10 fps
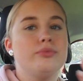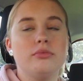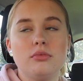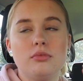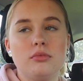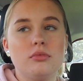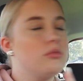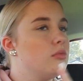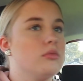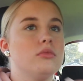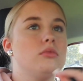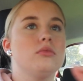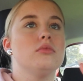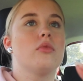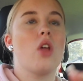
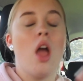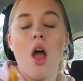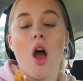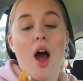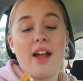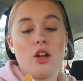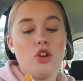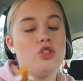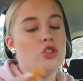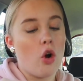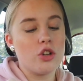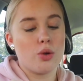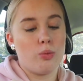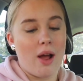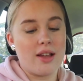I
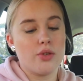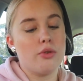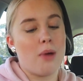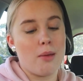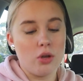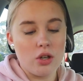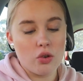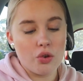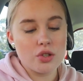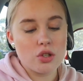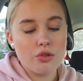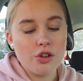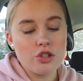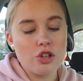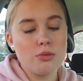cannot wait for my beauty course to
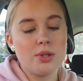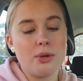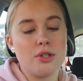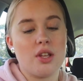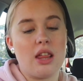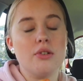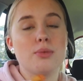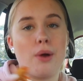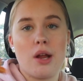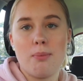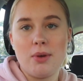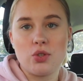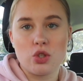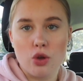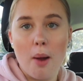resume. Seriously, that was bringing me
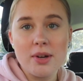so